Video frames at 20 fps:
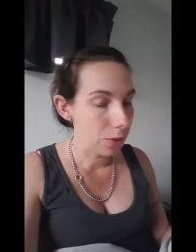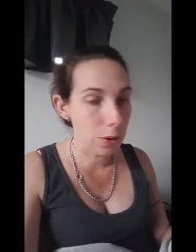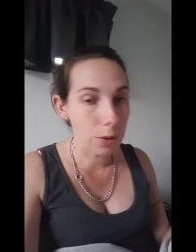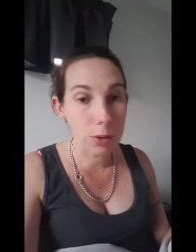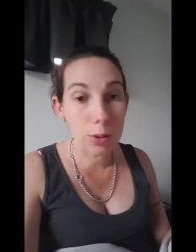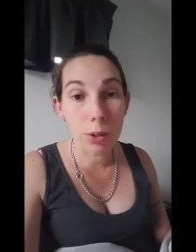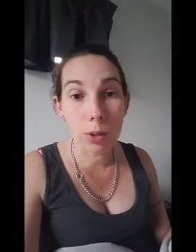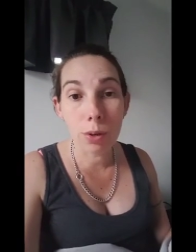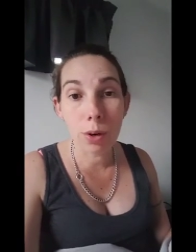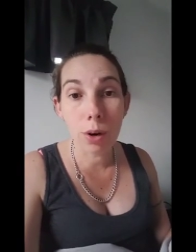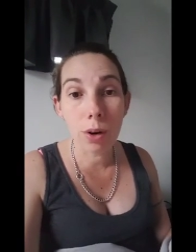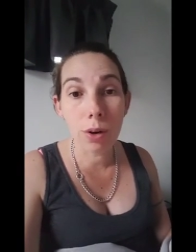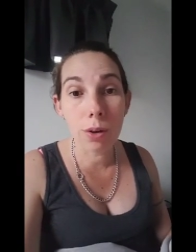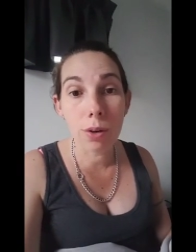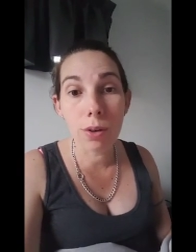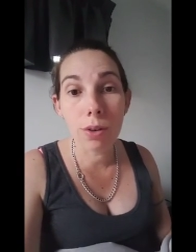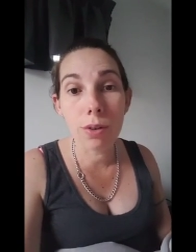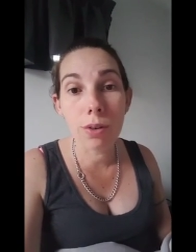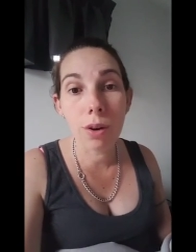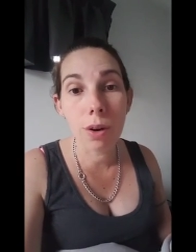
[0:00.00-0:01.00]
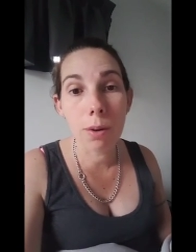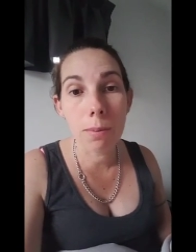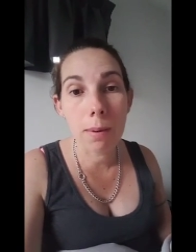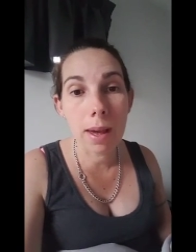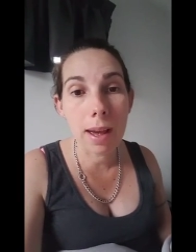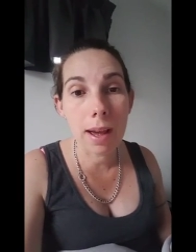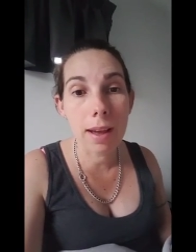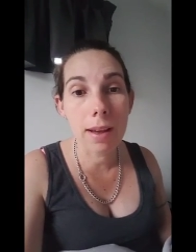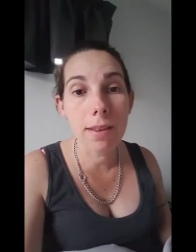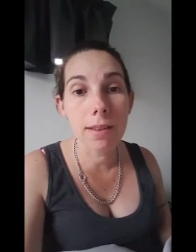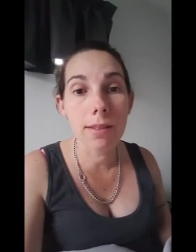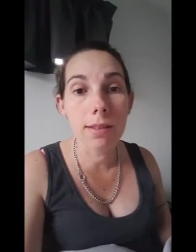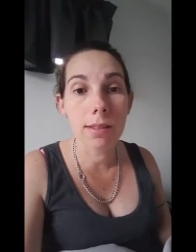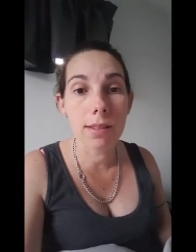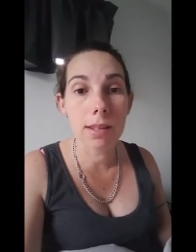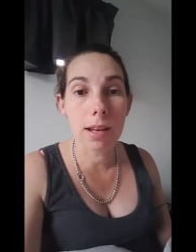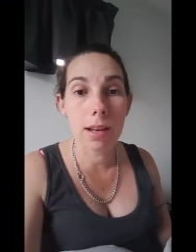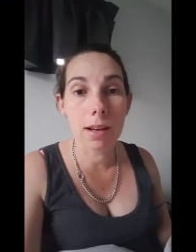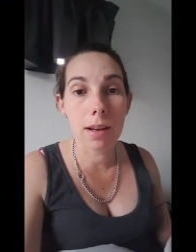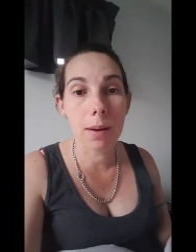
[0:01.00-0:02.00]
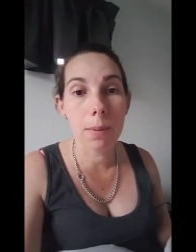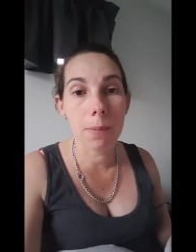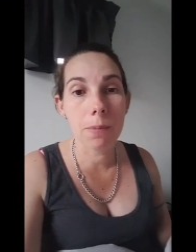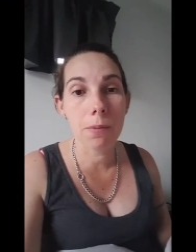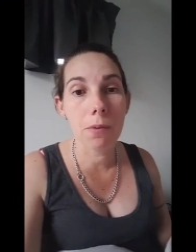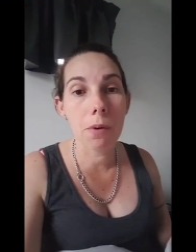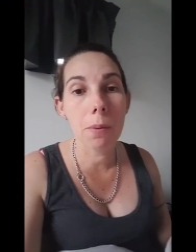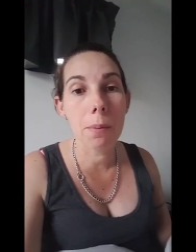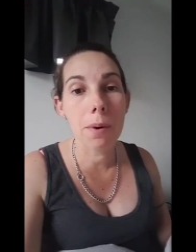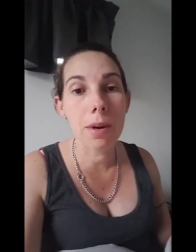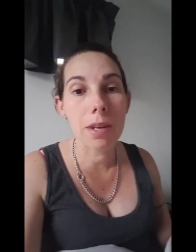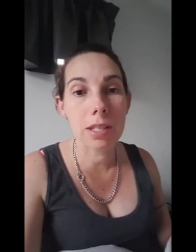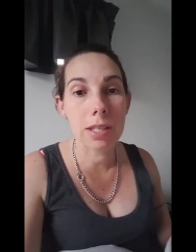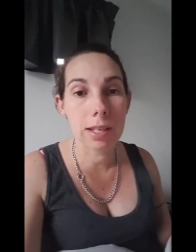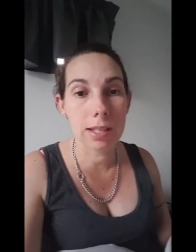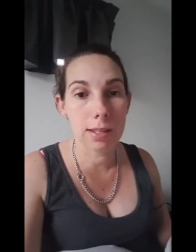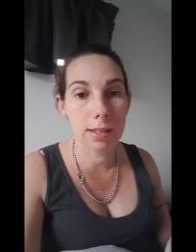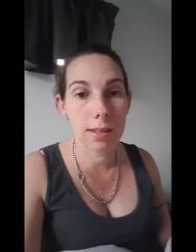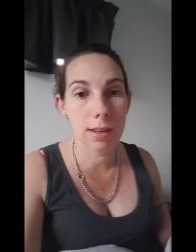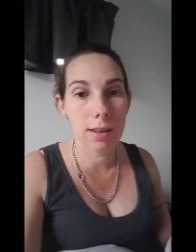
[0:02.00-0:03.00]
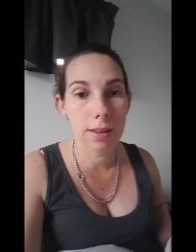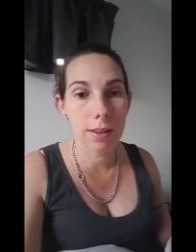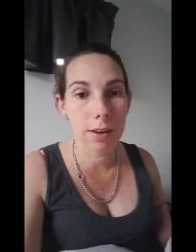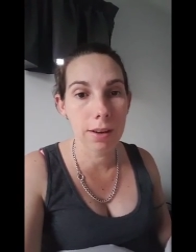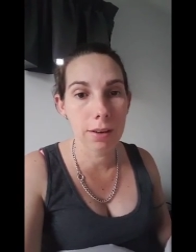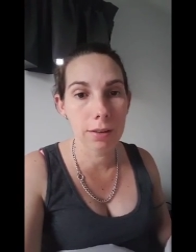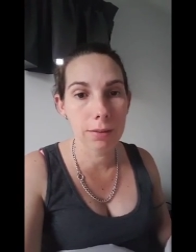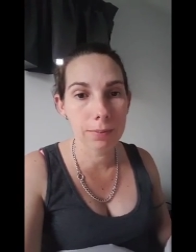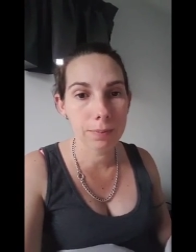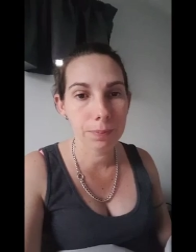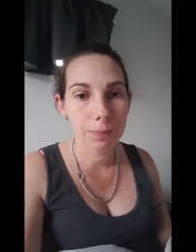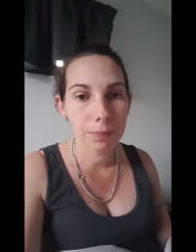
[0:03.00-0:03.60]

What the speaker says: Those who don't know pounds, 4.6 kilo.